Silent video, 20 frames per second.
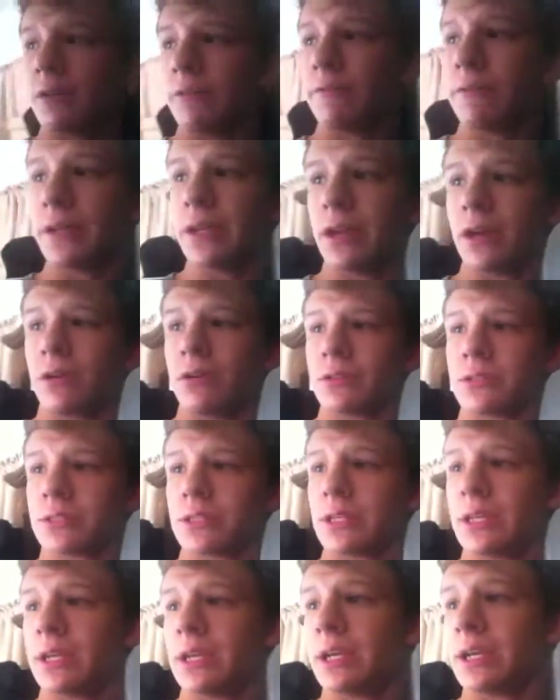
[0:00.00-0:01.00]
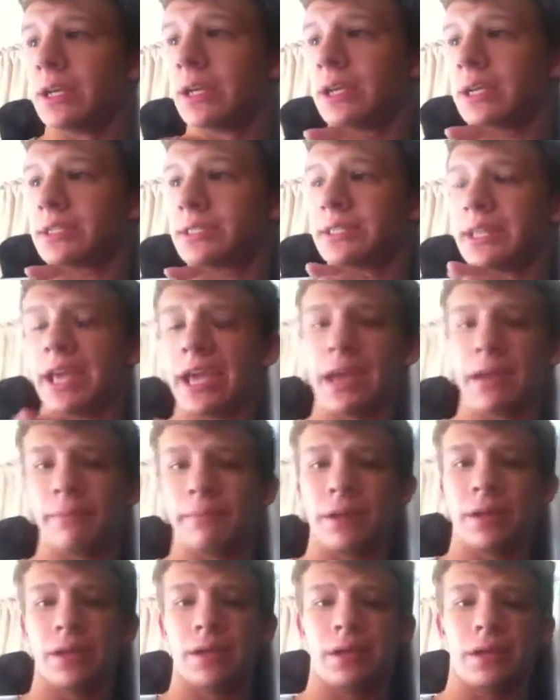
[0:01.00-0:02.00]
videos, his
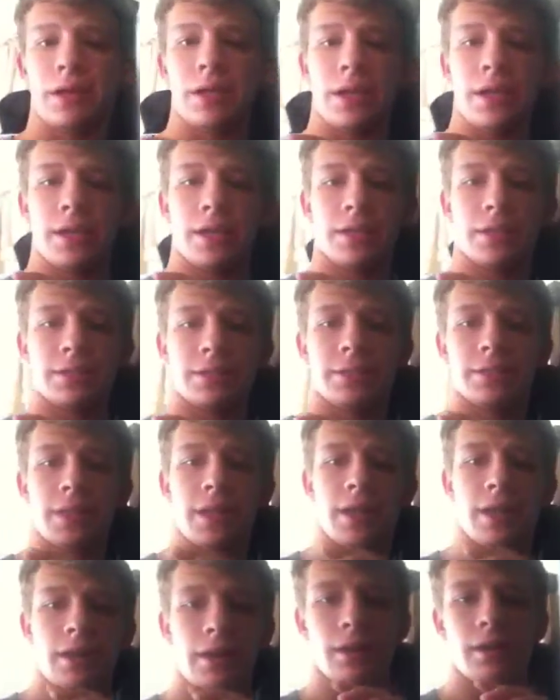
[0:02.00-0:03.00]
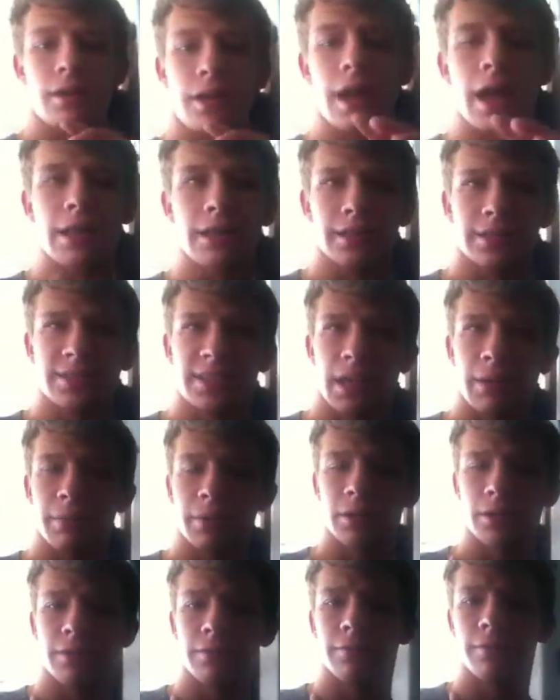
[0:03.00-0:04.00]
name is Alex, I
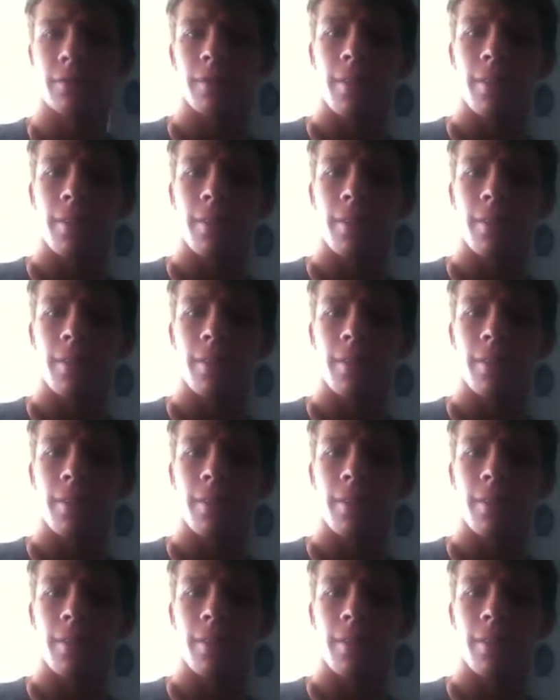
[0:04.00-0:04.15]
believe.